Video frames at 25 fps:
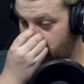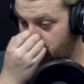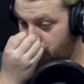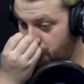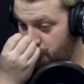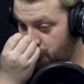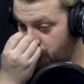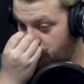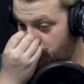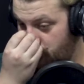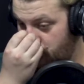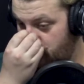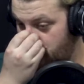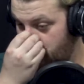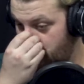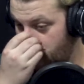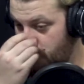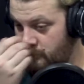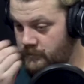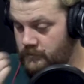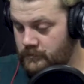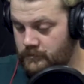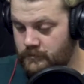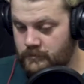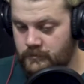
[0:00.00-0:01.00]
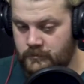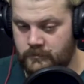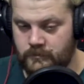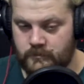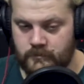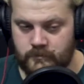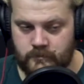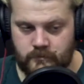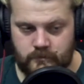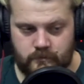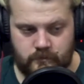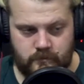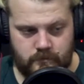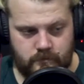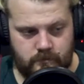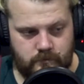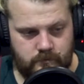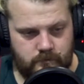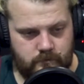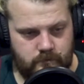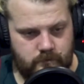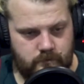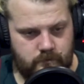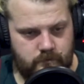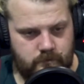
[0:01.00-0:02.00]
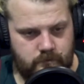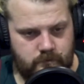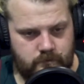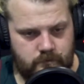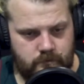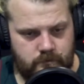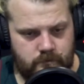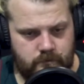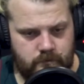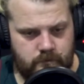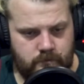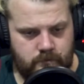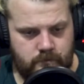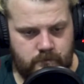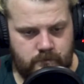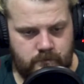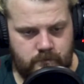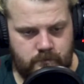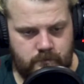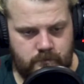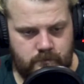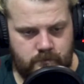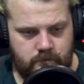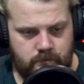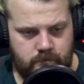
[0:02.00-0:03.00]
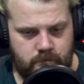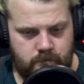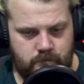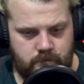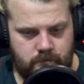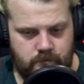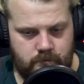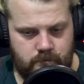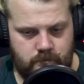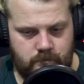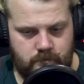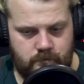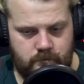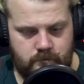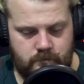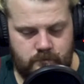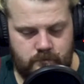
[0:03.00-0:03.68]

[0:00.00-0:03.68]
(silent)